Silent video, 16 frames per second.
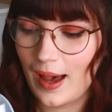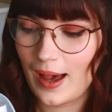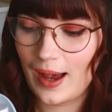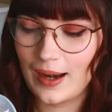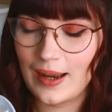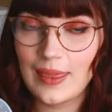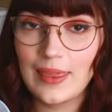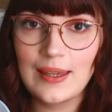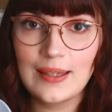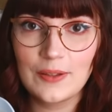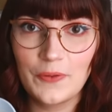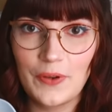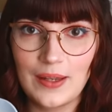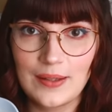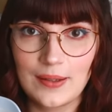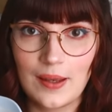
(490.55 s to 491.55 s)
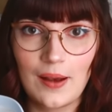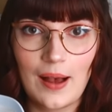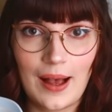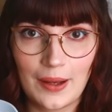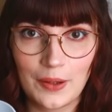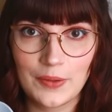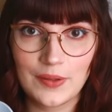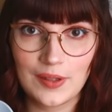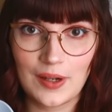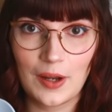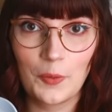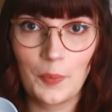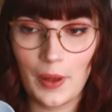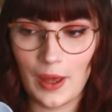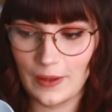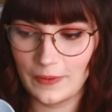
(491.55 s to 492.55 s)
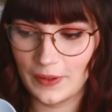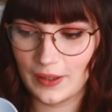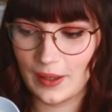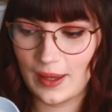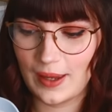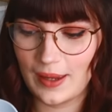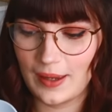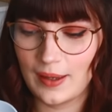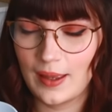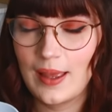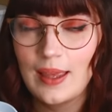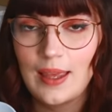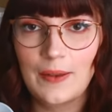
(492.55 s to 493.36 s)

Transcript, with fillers: And this fits our house style perfectly.